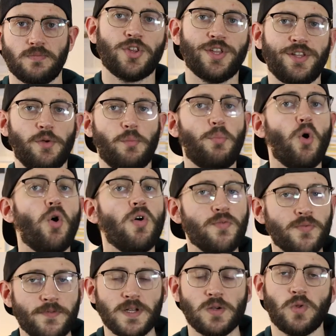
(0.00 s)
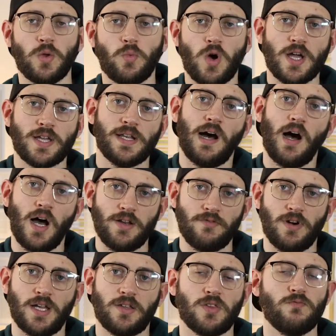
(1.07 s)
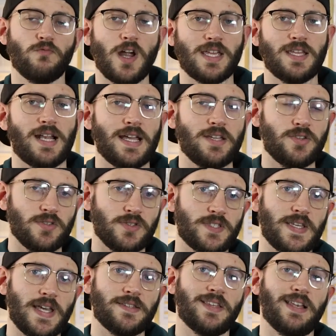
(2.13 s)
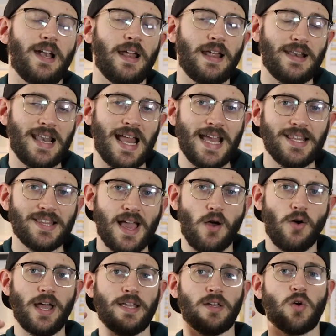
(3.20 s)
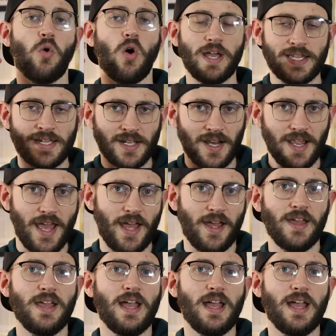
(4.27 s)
So the important thing with the working at height regs in Regulation 6 that it lays out a quite clear